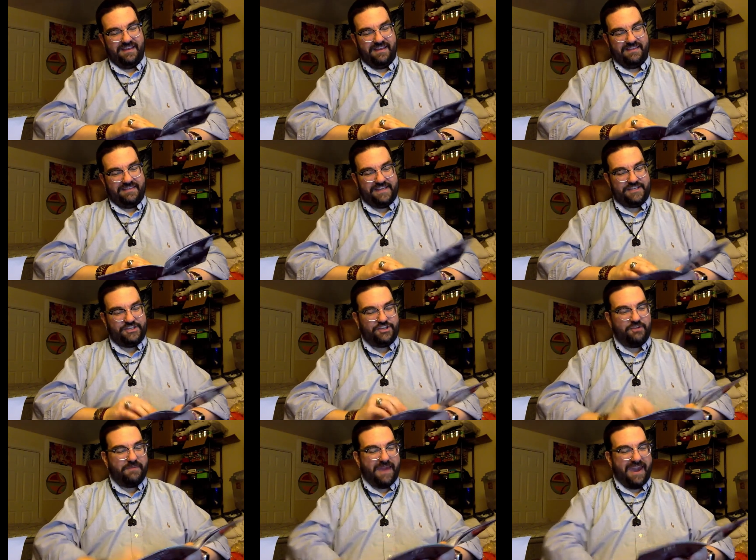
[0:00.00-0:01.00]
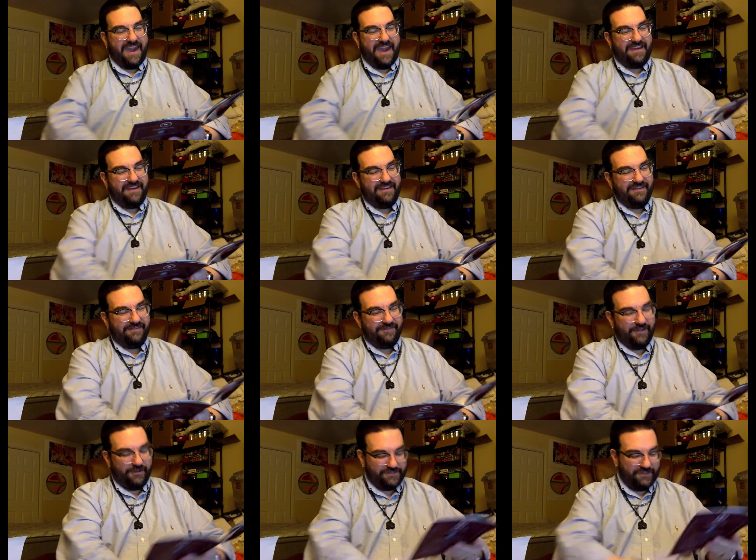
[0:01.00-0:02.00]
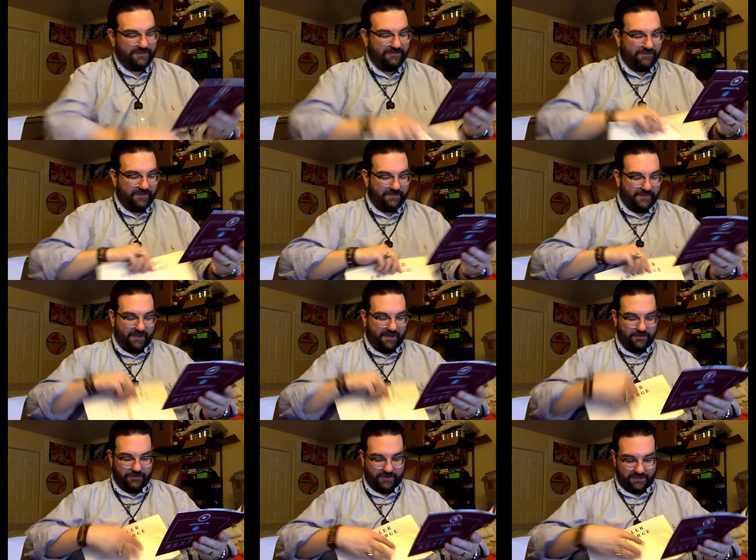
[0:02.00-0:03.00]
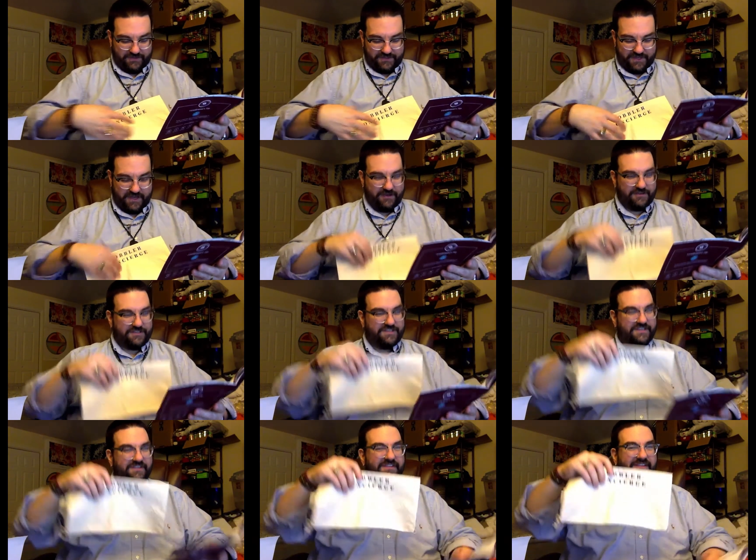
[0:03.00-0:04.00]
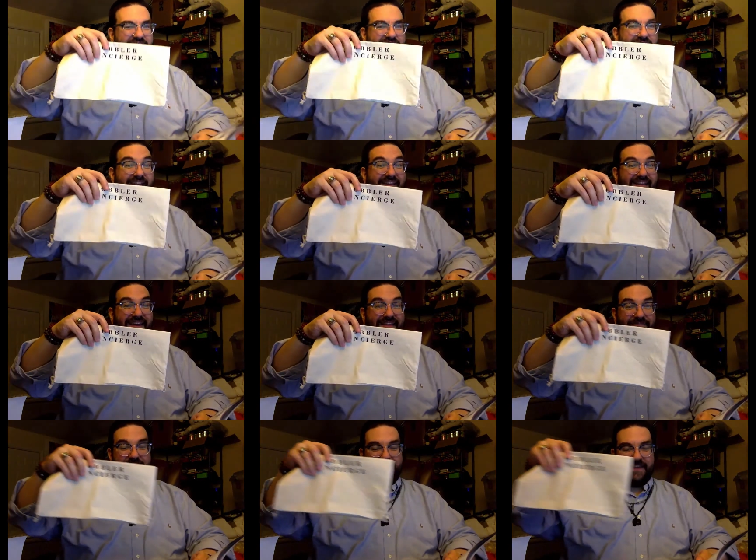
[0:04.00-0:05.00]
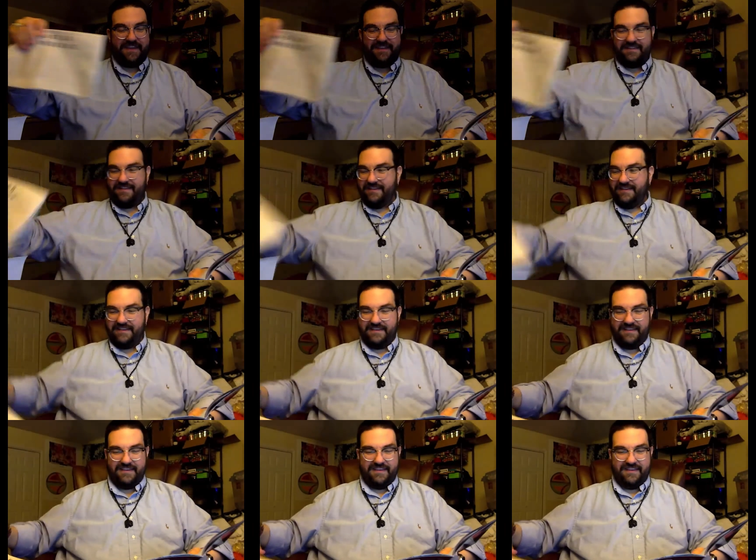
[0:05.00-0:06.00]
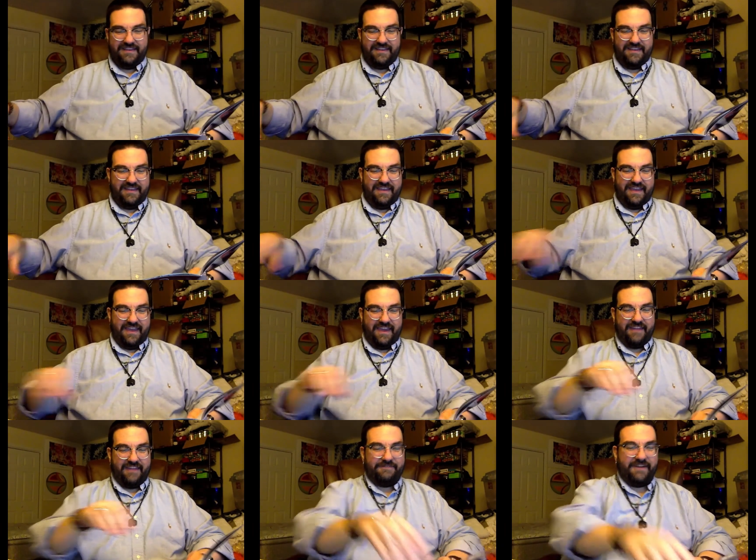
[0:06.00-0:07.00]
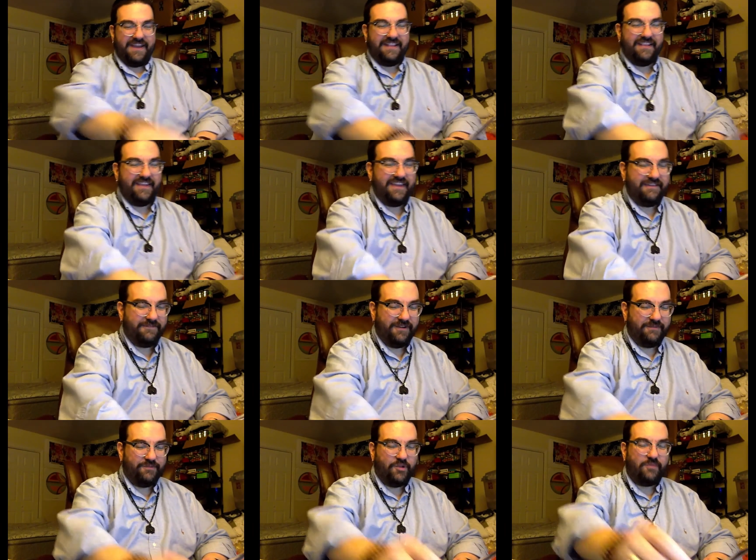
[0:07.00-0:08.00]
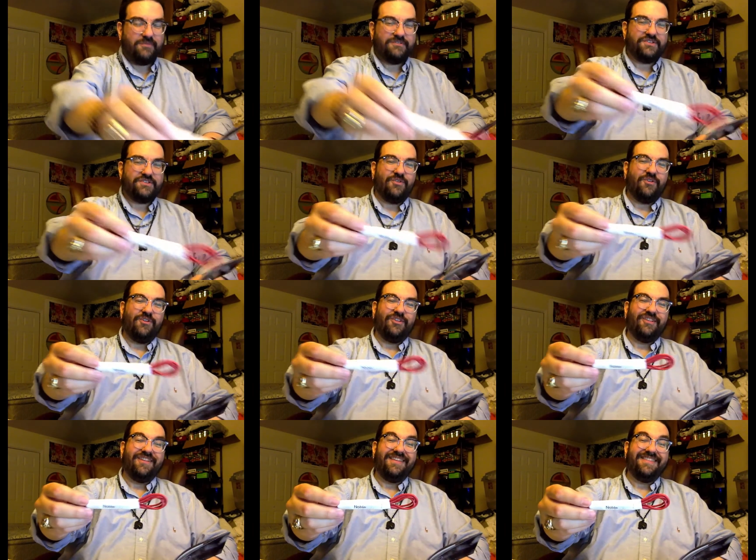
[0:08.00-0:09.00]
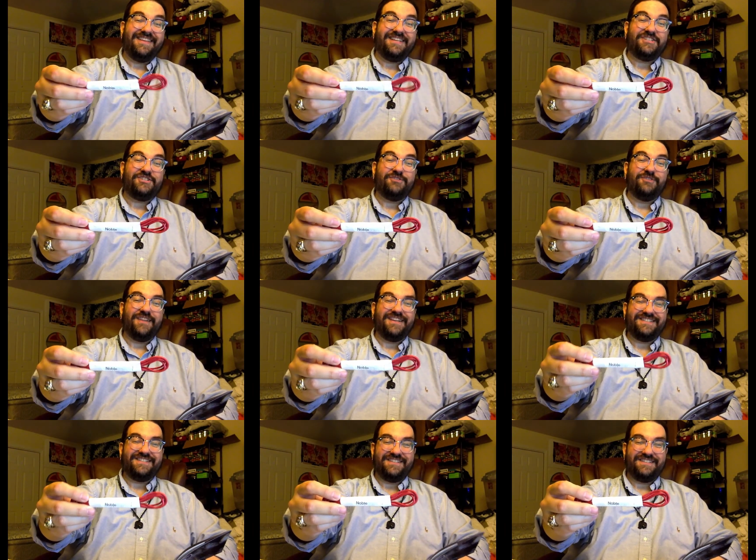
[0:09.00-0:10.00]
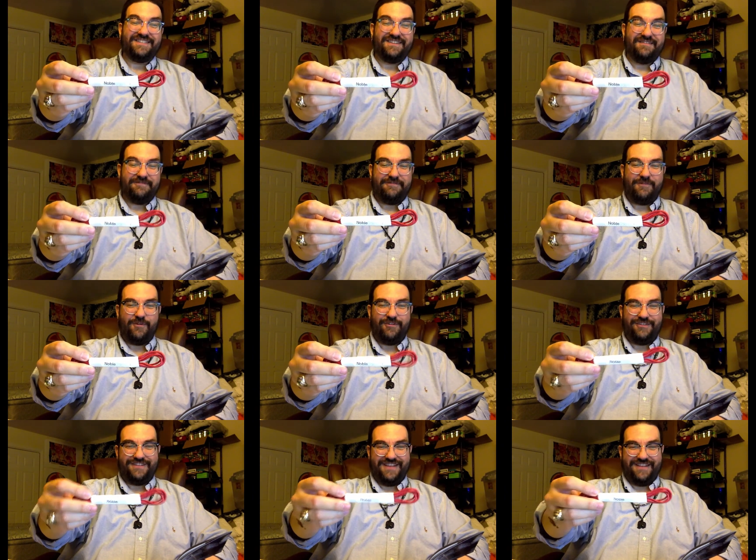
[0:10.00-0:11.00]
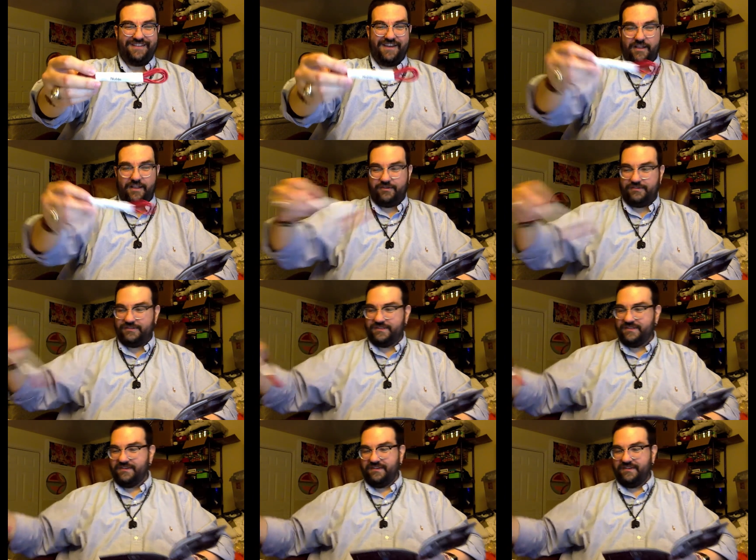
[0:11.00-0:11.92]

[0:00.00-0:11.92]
The shoe bag, also from Cobbler Concierge, at fifteen dollars. And finally, from Noble Soul, the shoelaces for ten dollars.